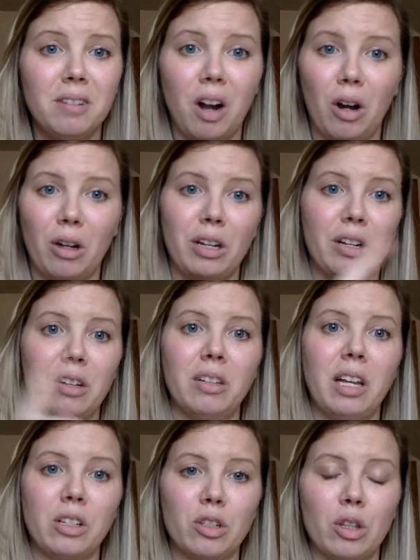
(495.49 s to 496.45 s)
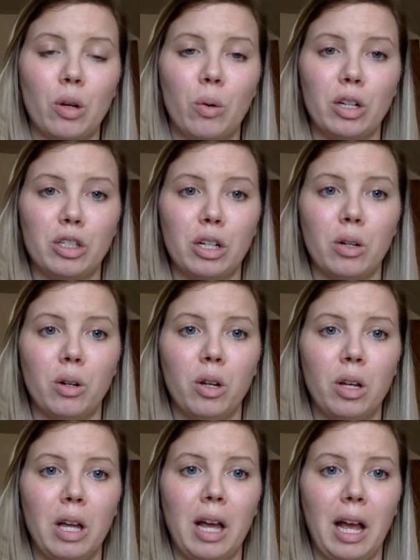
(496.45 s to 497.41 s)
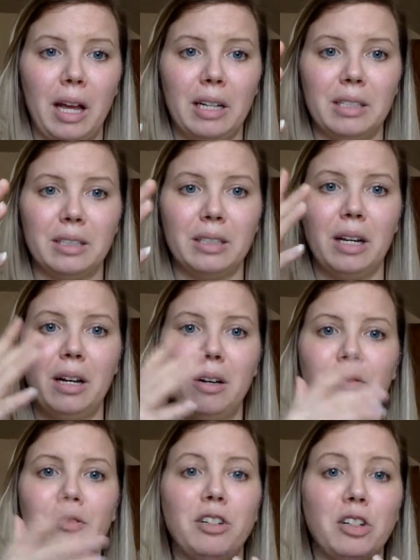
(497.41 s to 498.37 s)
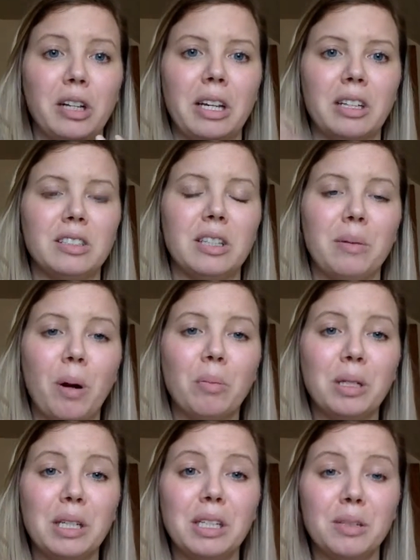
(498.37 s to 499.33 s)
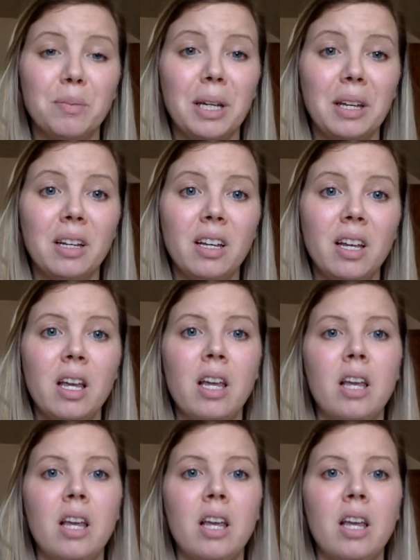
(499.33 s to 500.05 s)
aren't going to answer the question as fully as they probably need to be.